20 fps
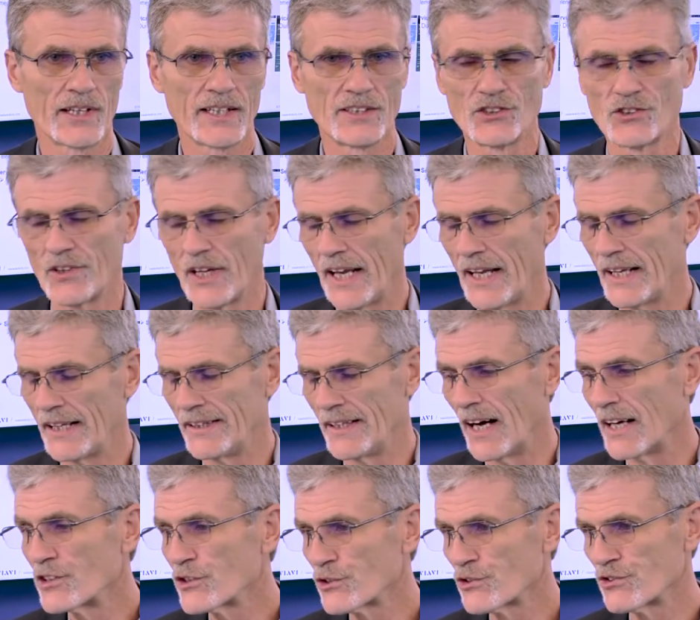And, and
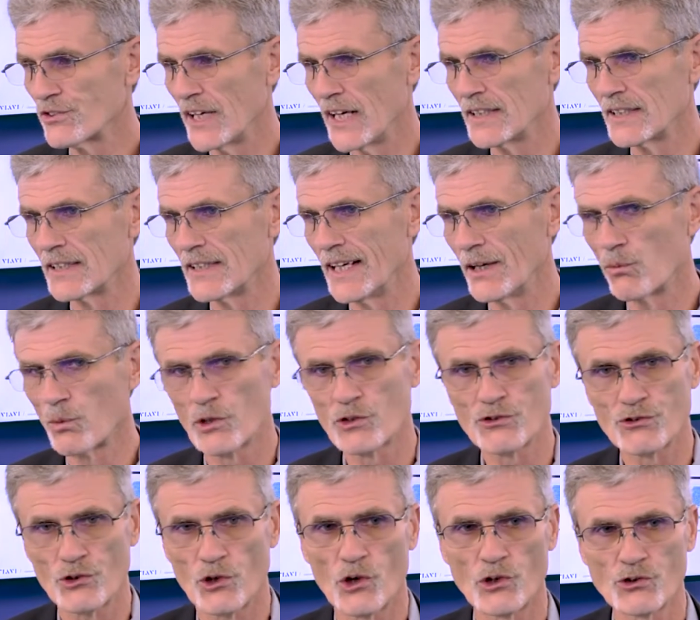understanding the network
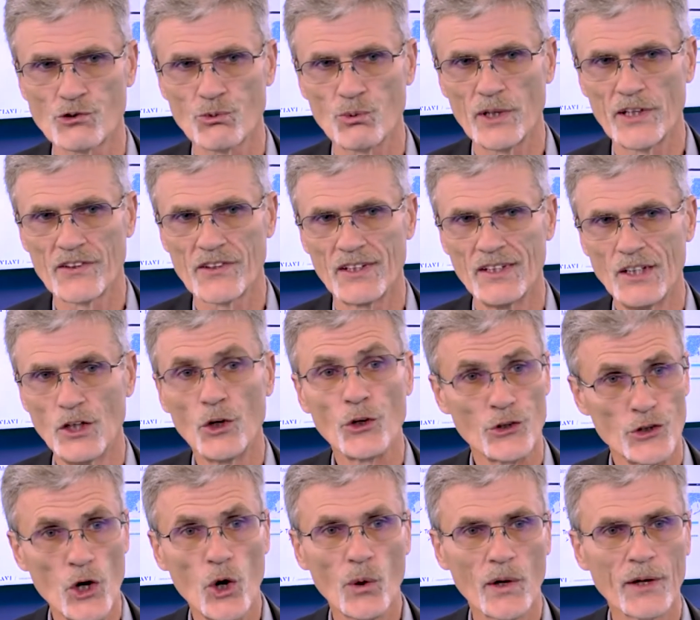starts with
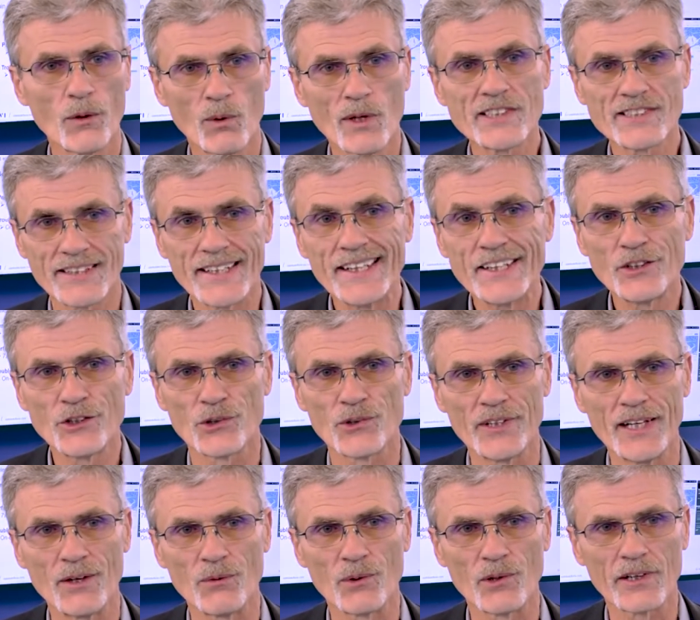knowing what's in your
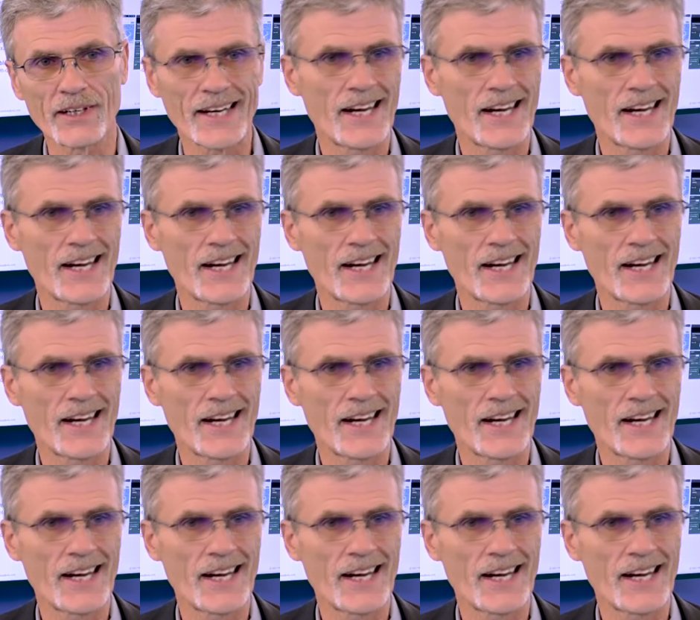network.